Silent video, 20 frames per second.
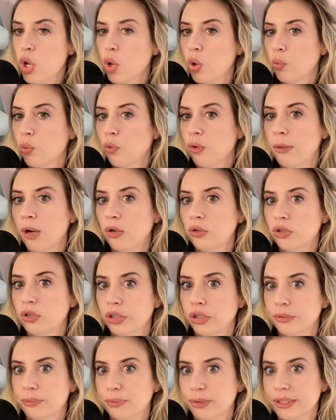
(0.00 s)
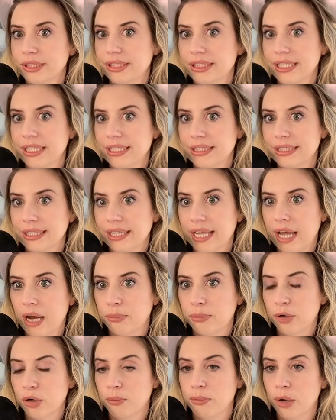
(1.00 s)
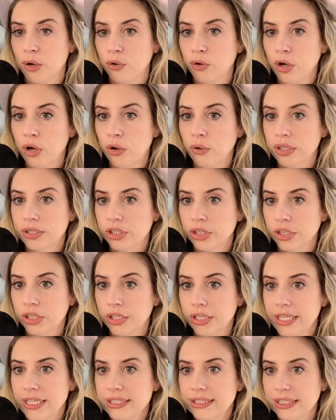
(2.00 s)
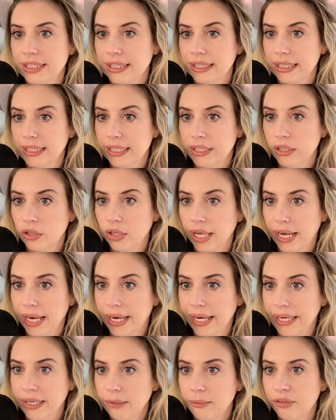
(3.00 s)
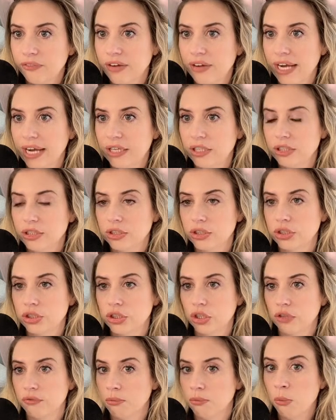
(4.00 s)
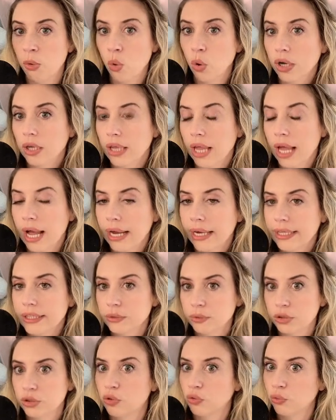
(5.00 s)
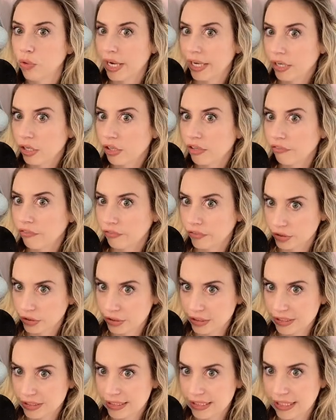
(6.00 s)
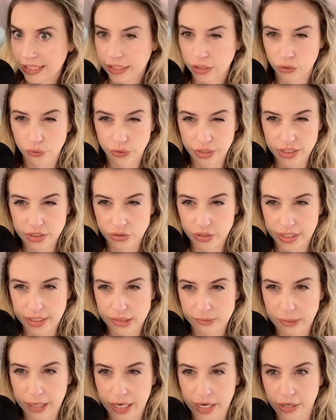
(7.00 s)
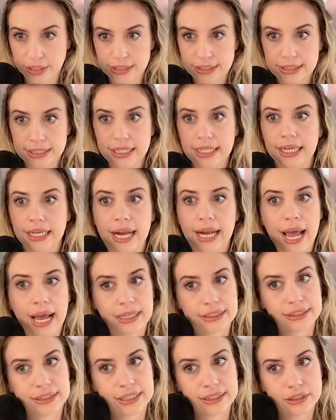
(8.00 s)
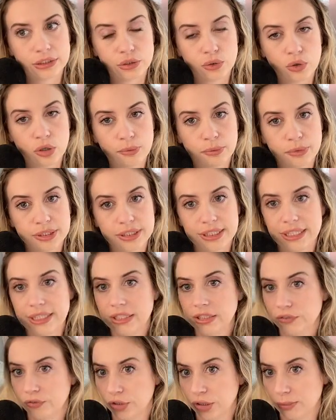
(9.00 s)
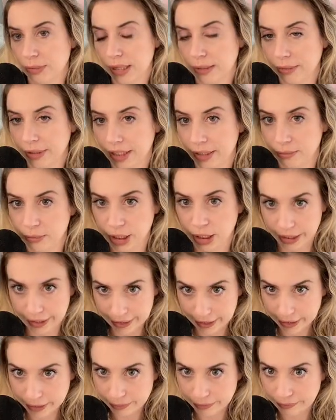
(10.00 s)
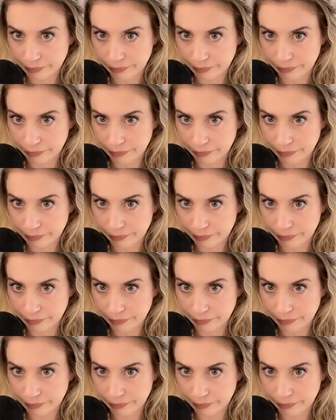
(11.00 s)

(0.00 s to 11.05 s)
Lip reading: Remote proceedings allow pro bono attorneys and legal aid providers to serve more clients with greater efficiency and increased transparency and access to court proceedings for the public and media.